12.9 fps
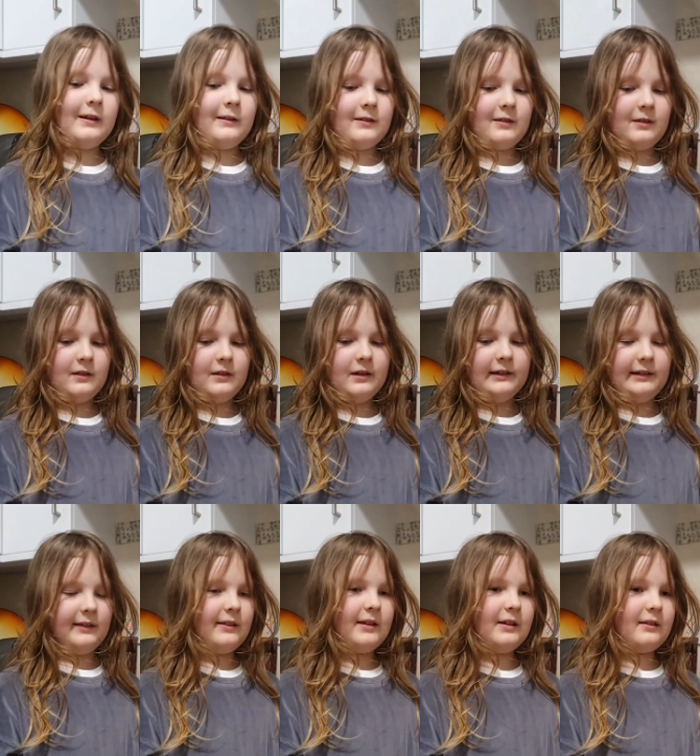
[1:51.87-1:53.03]
is
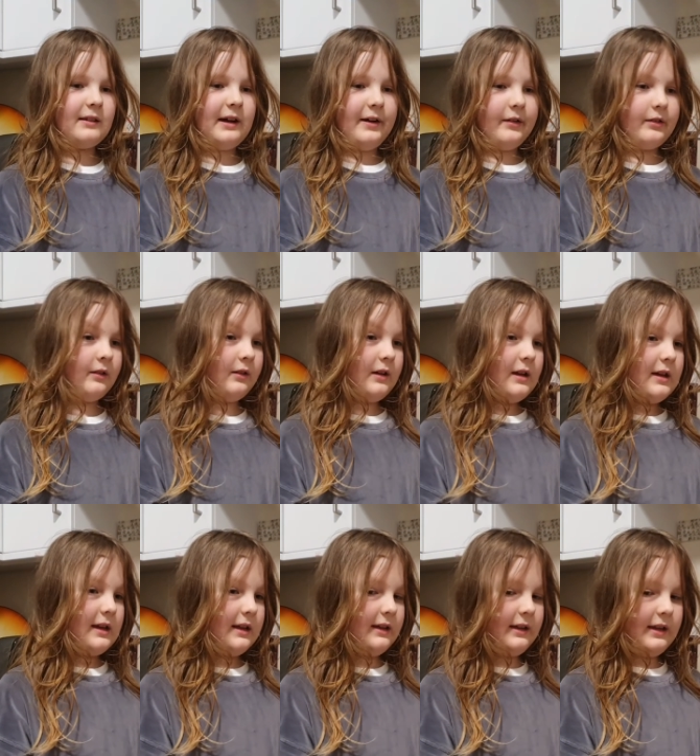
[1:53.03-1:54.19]
96,000
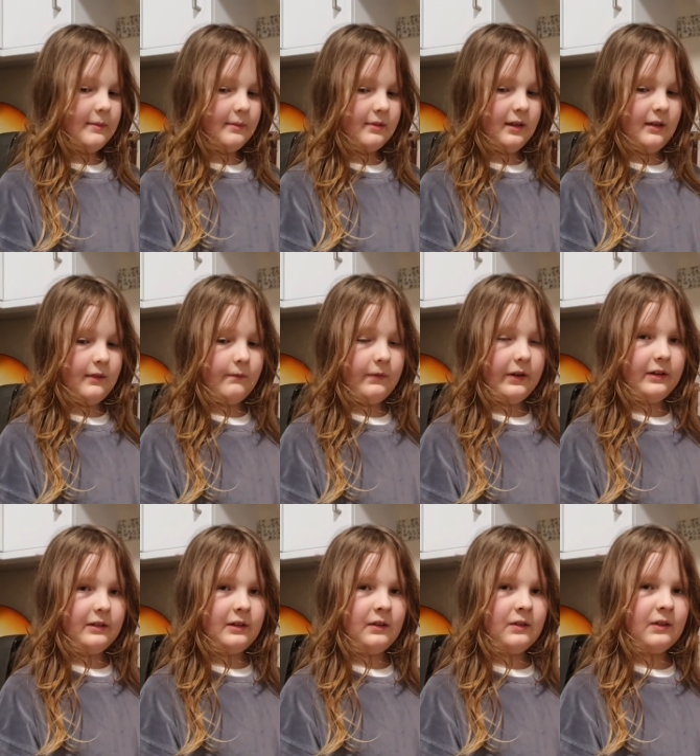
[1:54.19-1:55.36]
and Nips is
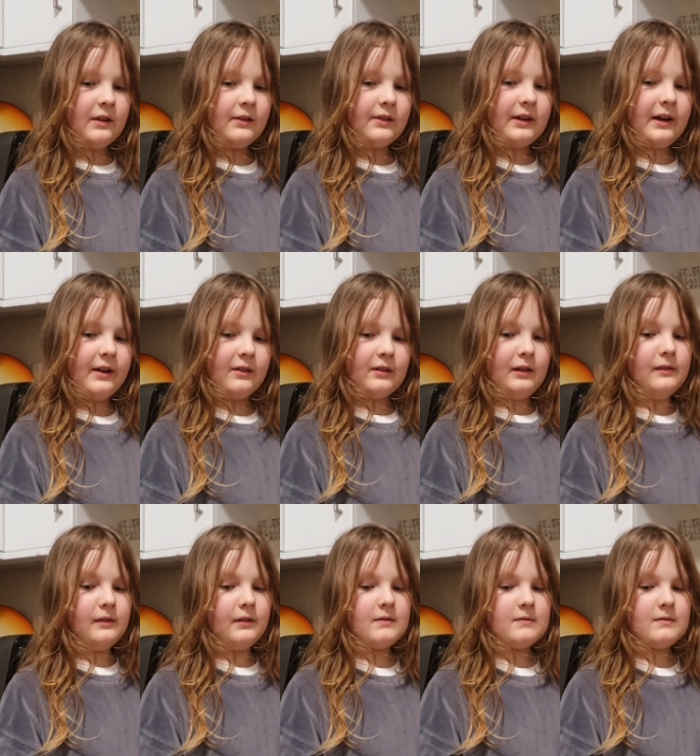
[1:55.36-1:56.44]
36,000.